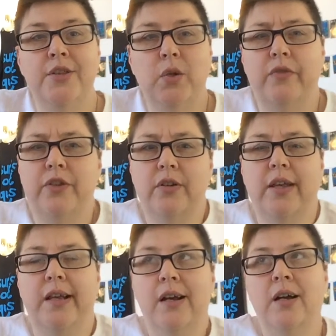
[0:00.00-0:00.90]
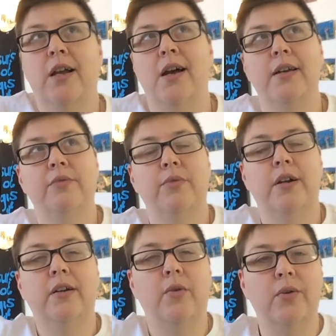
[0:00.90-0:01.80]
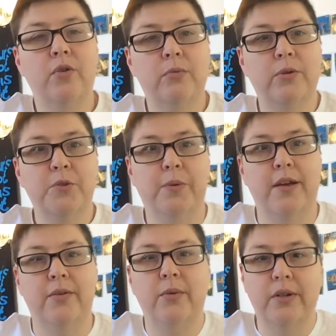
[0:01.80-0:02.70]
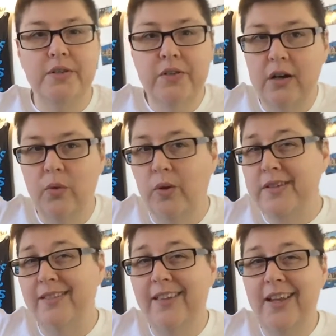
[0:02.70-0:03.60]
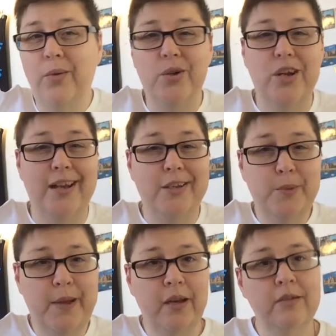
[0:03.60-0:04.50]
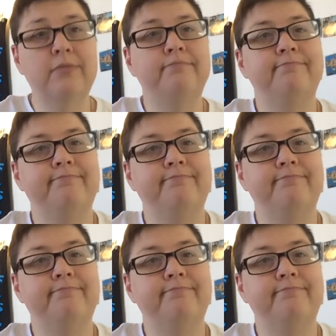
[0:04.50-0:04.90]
So if you're like, I kind of want to go on hormones, but I don't know where to start, what's it like, what should I expect?